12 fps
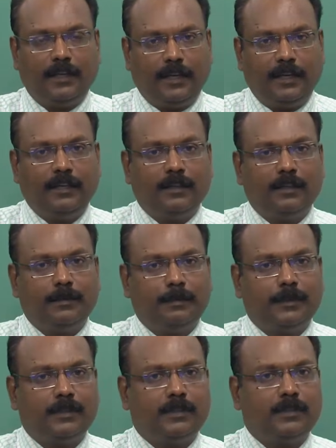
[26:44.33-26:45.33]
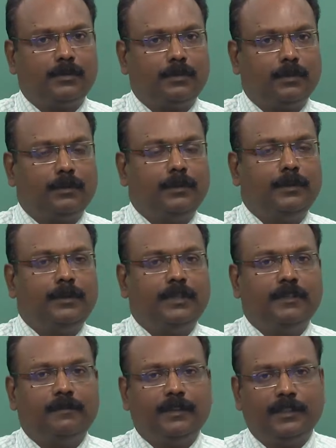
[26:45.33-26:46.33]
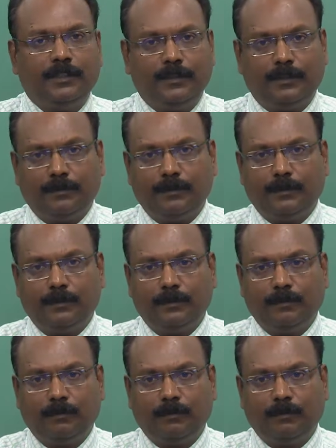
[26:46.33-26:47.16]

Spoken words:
any other persons who are going to give that interview.